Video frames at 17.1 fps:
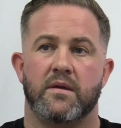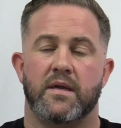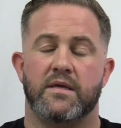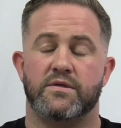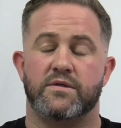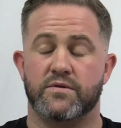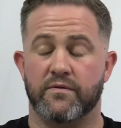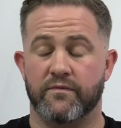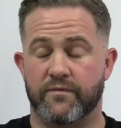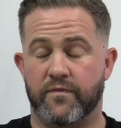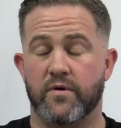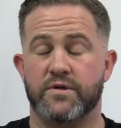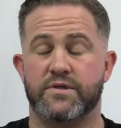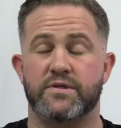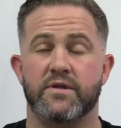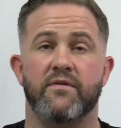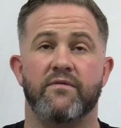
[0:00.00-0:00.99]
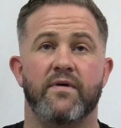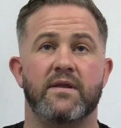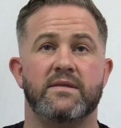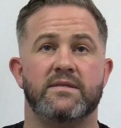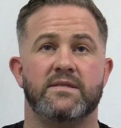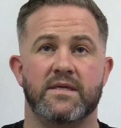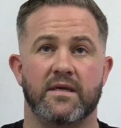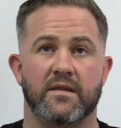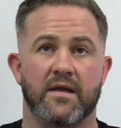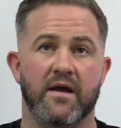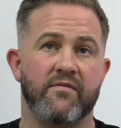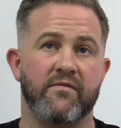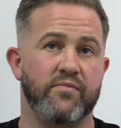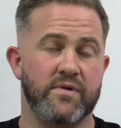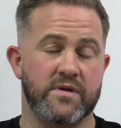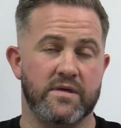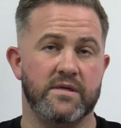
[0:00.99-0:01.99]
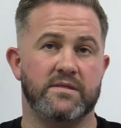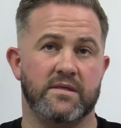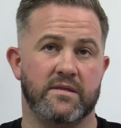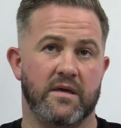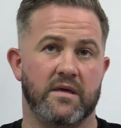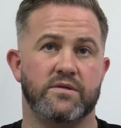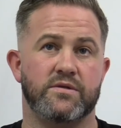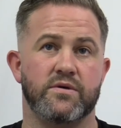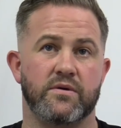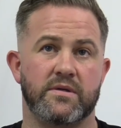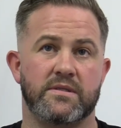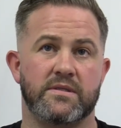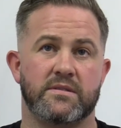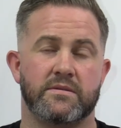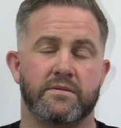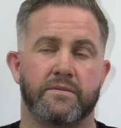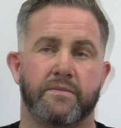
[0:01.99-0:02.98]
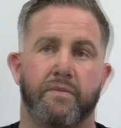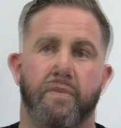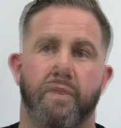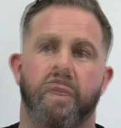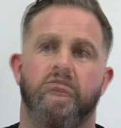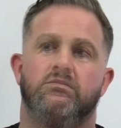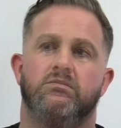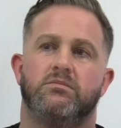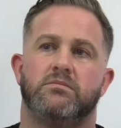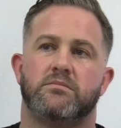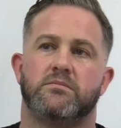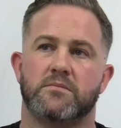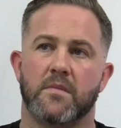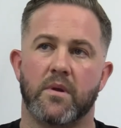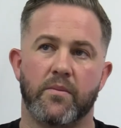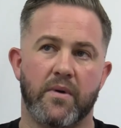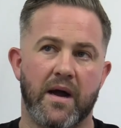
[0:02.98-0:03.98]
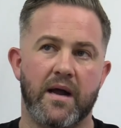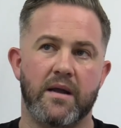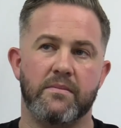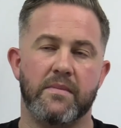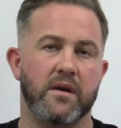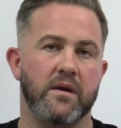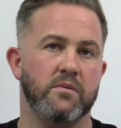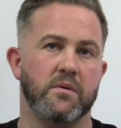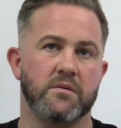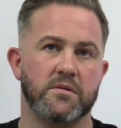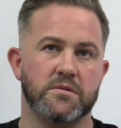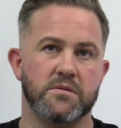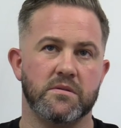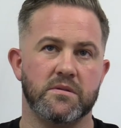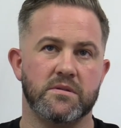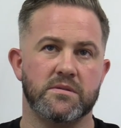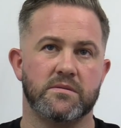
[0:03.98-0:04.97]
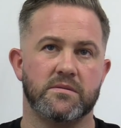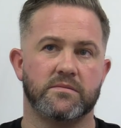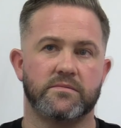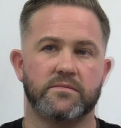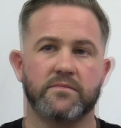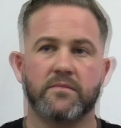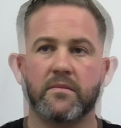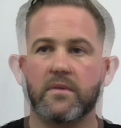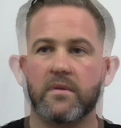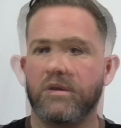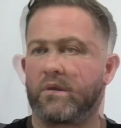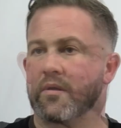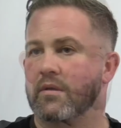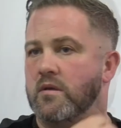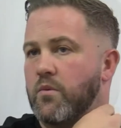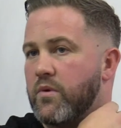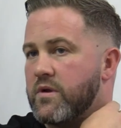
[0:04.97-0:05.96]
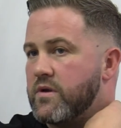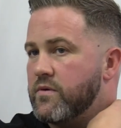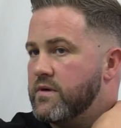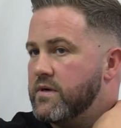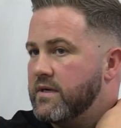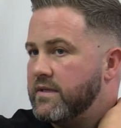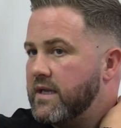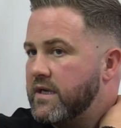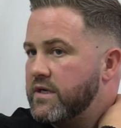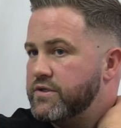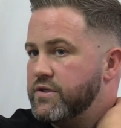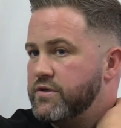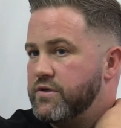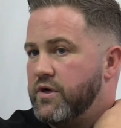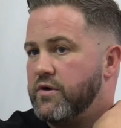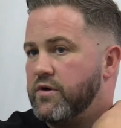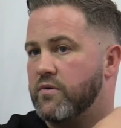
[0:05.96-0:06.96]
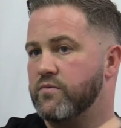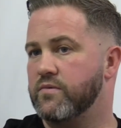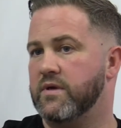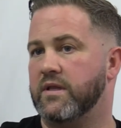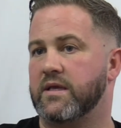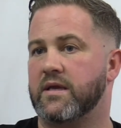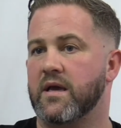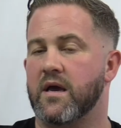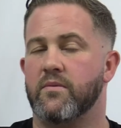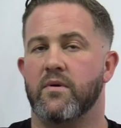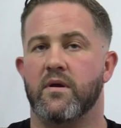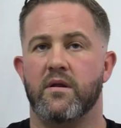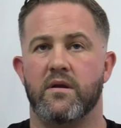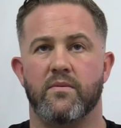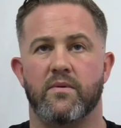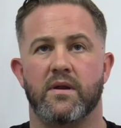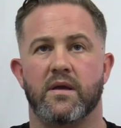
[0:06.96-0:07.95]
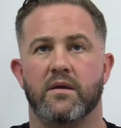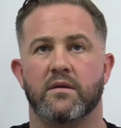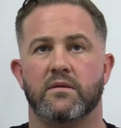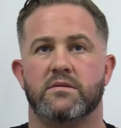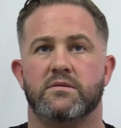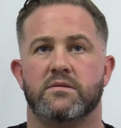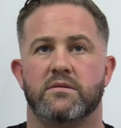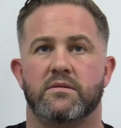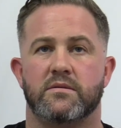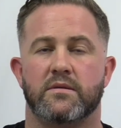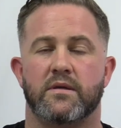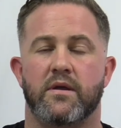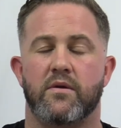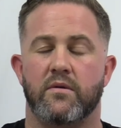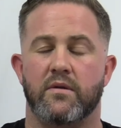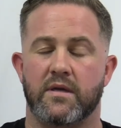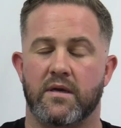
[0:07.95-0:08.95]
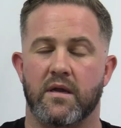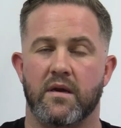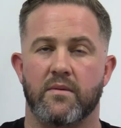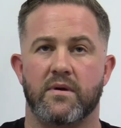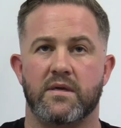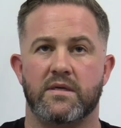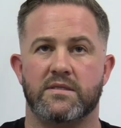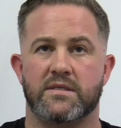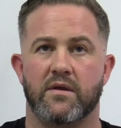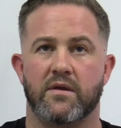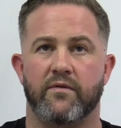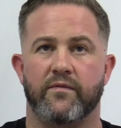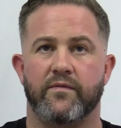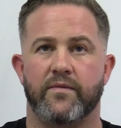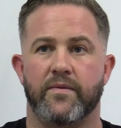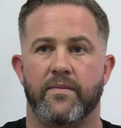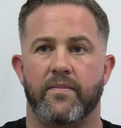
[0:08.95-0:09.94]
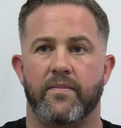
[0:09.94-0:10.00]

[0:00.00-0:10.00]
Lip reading: It's just unfortunate events in your life bring you to that choice. But I made a wrong choice. When you're in addiction, you don't really care about anybody else. You only care about yourself.